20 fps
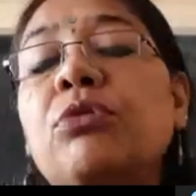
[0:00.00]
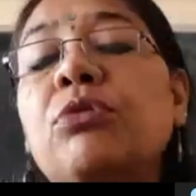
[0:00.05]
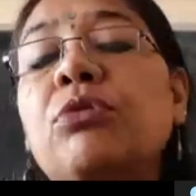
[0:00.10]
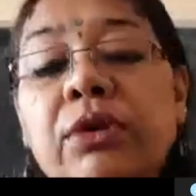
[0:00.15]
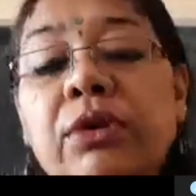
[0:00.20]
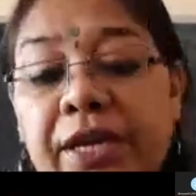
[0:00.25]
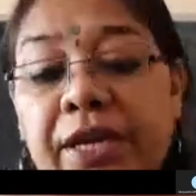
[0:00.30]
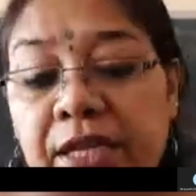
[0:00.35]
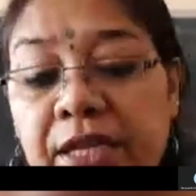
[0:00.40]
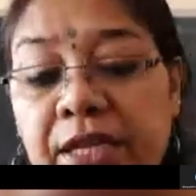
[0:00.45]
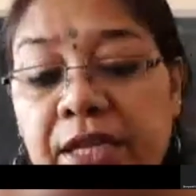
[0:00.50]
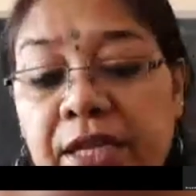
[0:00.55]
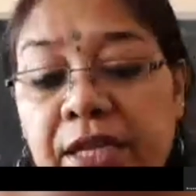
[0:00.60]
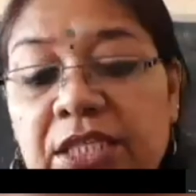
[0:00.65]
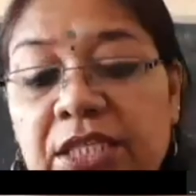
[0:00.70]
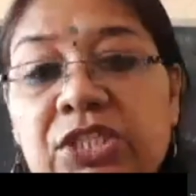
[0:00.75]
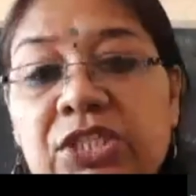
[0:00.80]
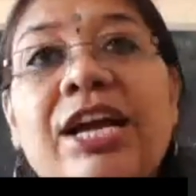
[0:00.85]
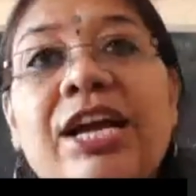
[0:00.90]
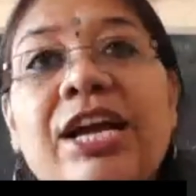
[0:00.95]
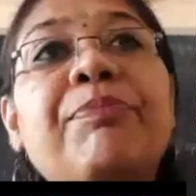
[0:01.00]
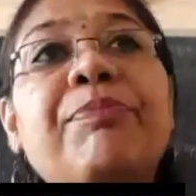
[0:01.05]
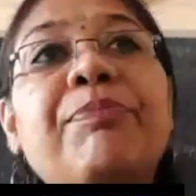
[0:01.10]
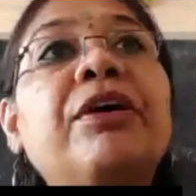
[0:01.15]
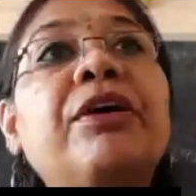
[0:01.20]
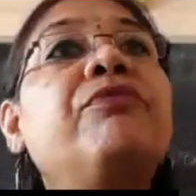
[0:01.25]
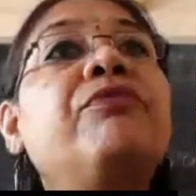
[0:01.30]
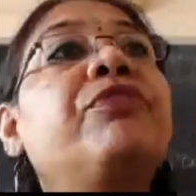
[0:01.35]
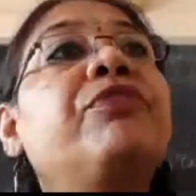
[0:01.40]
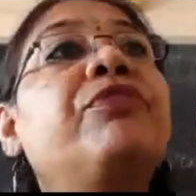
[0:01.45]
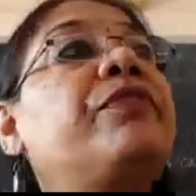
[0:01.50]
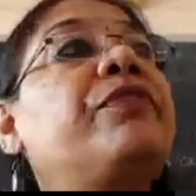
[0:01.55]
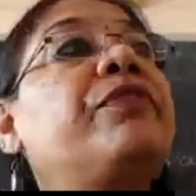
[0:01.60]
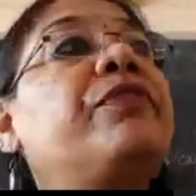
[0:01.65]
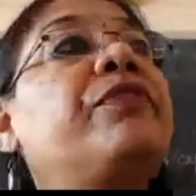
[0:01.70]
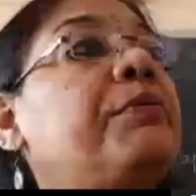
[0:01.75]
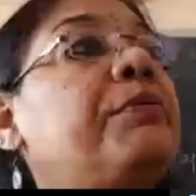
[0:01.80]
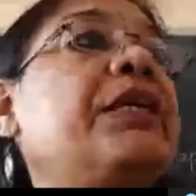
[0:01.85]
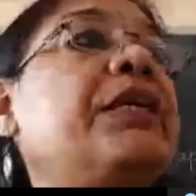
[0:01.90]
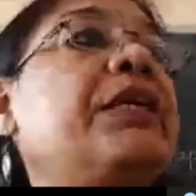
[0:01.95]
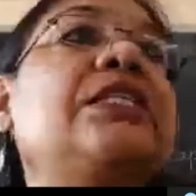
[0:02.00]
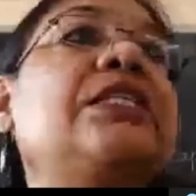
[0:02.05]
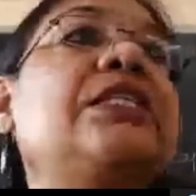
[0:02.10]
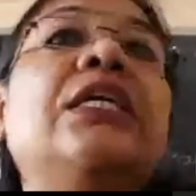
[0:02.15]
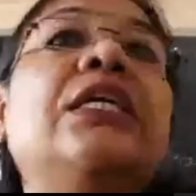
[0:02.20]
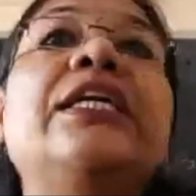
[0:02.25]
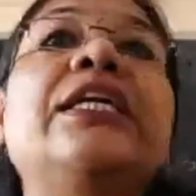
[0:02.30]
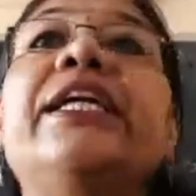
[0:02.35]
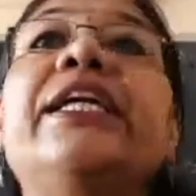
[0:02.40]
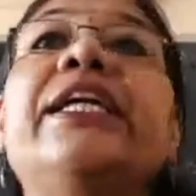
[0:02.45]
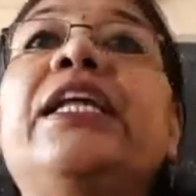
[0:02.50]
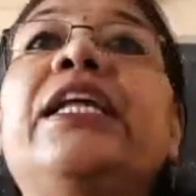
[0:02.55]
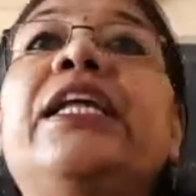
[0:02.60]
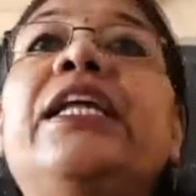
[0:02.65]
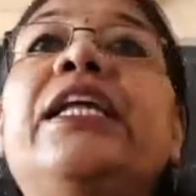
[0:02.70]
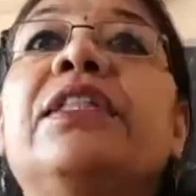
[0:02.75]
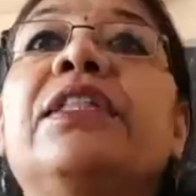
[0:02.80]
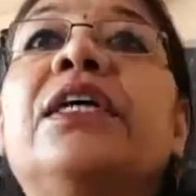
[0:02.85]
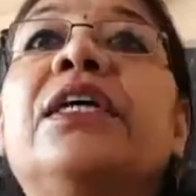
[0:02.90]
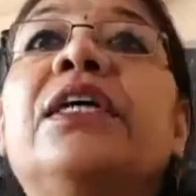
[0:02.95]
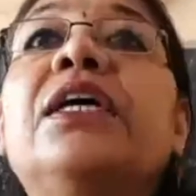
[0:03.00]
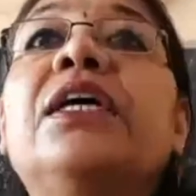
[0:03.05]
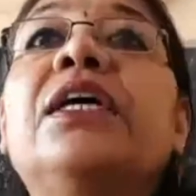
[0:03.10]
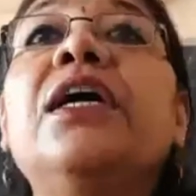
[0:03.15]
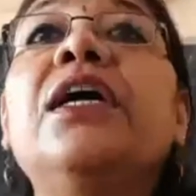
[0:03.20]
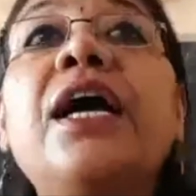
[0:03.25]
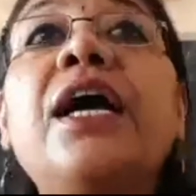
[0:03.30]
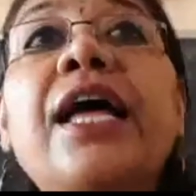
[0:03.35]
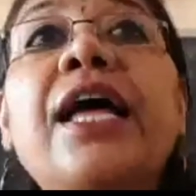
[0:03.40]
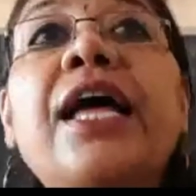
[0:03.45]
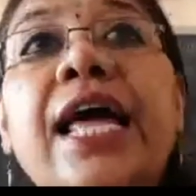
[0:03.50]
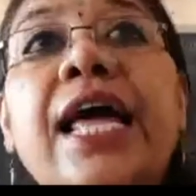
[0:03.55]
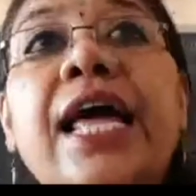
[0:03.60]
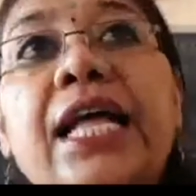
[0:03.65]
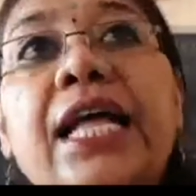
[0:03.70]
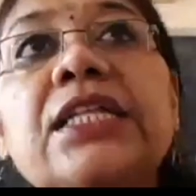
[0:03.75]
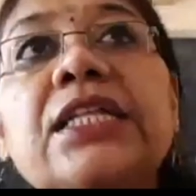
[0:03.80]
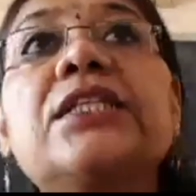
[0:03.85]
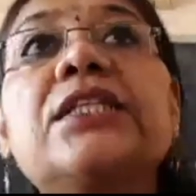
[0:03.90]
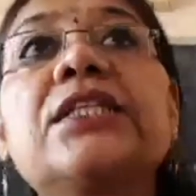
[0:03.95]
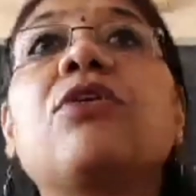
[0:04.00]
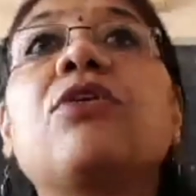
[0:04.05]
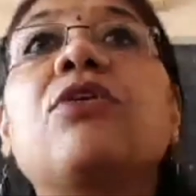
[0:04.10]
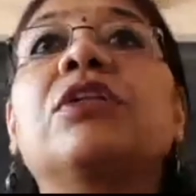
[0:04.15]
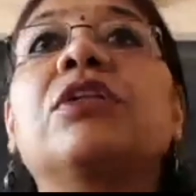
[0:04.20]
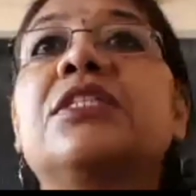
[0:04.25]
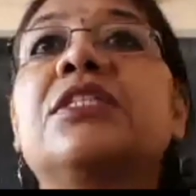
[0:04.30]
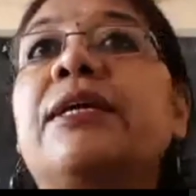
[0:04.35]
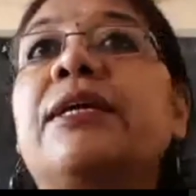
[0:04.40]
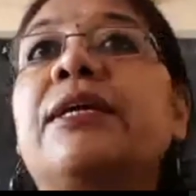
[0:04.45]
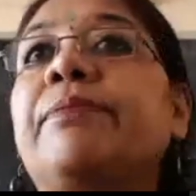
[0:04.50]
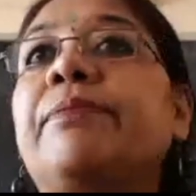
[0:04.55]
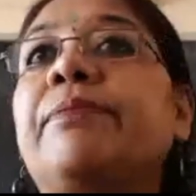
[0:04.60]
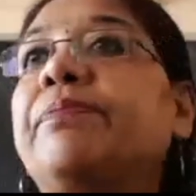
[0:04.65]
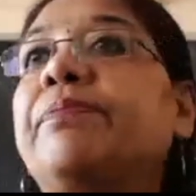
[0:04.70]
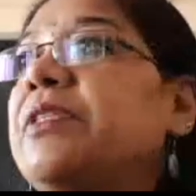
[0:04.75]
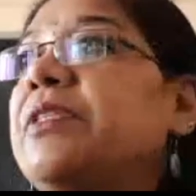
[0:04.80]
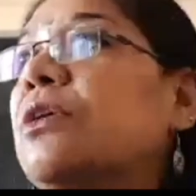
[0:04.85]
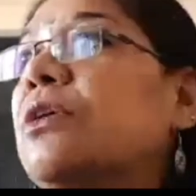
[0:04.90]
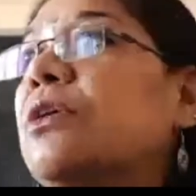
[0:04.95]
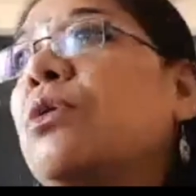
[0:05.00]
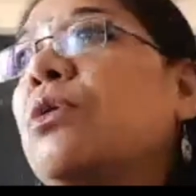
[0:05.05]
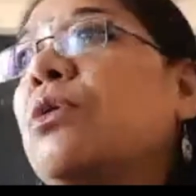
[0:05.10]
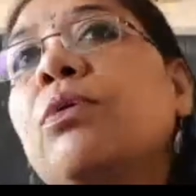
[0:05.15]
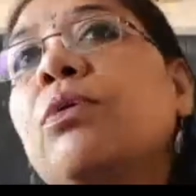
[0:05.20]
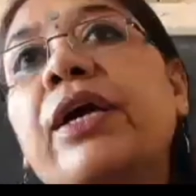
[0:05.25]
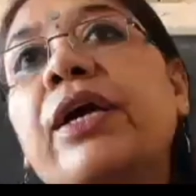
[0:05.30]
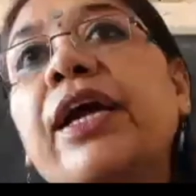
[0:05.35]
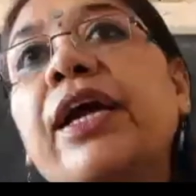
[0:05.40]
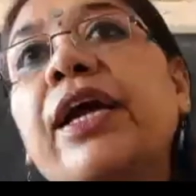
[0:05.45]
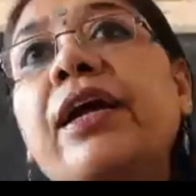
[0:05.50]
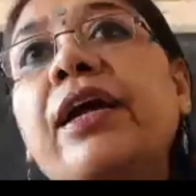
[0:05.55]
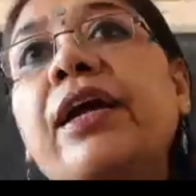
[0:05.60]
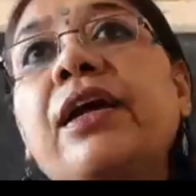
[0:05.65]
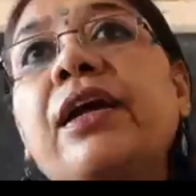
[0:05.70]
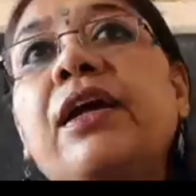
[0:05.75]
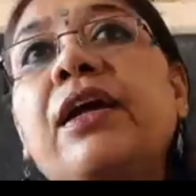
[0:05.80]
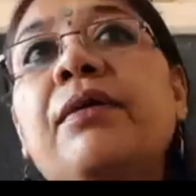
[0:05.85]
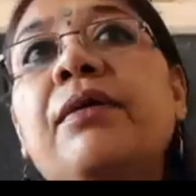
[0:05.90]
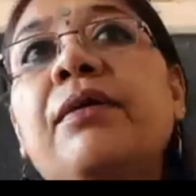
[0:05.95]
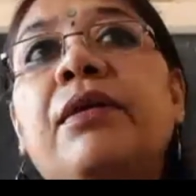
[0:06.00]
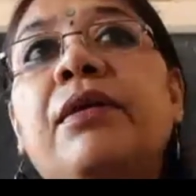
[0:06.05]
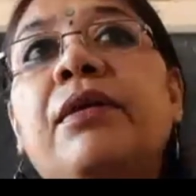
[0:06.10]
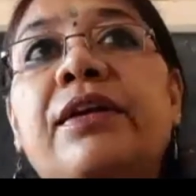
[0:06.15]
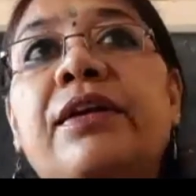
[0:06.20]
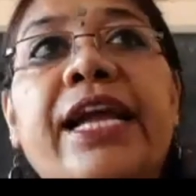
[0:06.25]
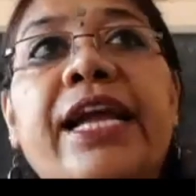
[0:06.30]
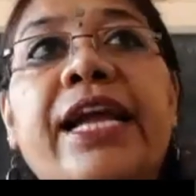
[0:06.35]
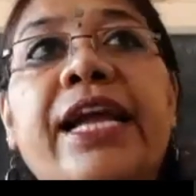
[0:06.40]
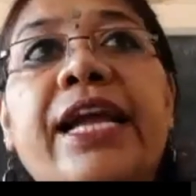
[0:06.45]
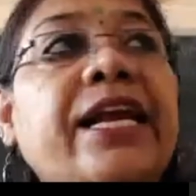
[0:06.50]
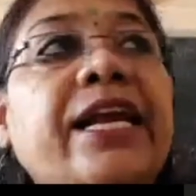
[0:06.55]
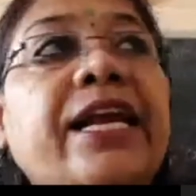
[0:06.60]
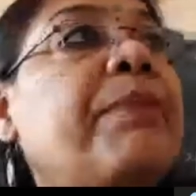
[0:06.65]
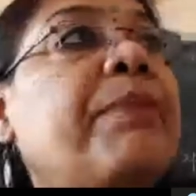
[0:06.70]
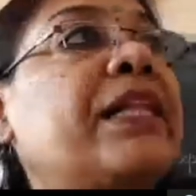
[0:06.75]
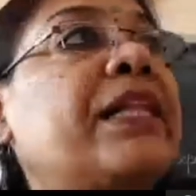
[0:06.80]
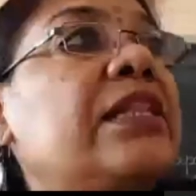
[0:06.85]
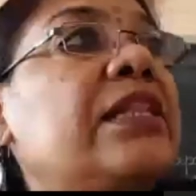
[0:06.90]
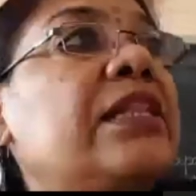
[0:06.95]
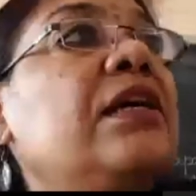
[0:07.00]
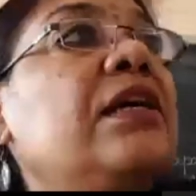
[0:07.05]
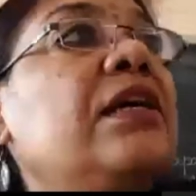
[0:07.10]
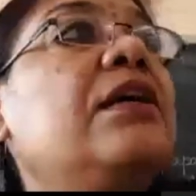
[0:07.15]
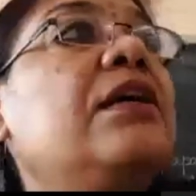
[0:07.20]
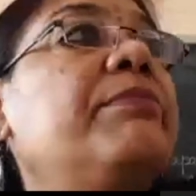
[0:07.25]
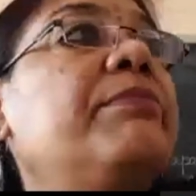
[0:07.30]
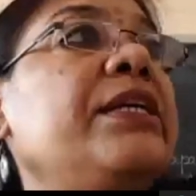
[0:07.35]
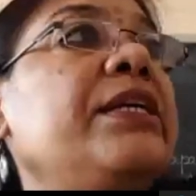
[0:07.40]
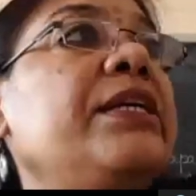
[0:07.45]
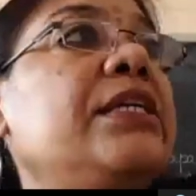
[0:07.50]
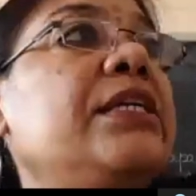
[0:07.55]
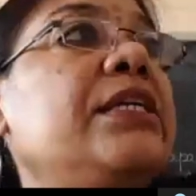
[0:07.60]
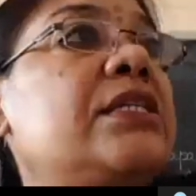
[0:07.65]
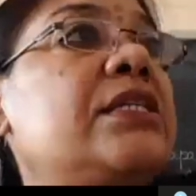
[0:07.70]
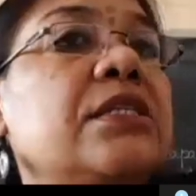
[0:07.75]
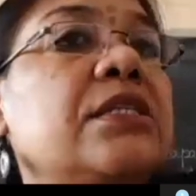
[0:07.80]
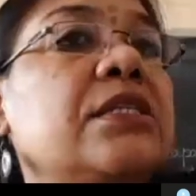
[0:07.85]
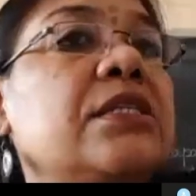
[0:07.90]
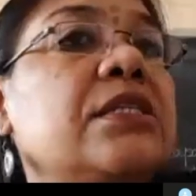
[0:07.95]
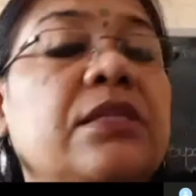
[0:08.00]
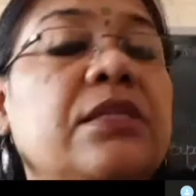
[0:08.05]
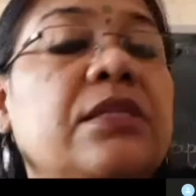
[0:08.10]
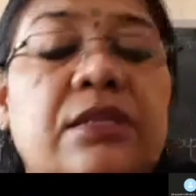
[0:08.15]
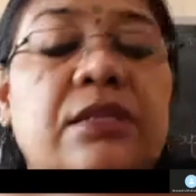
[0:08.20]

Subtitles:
So in this chapter, we will be basically dealing with the health concept, okay, taken up by the governments.